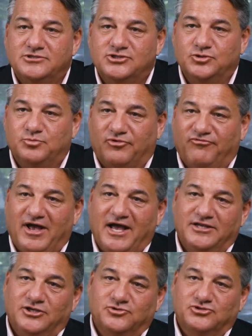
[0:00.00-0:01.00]
to
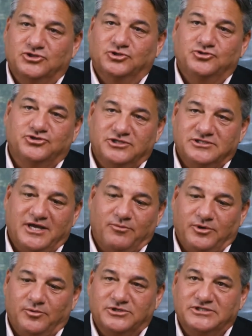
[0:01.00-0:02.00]
provide those solutions that
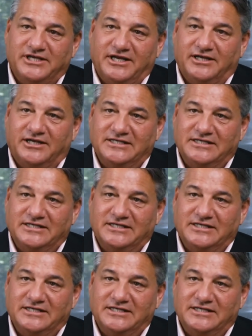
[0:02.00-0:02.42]
we were seeing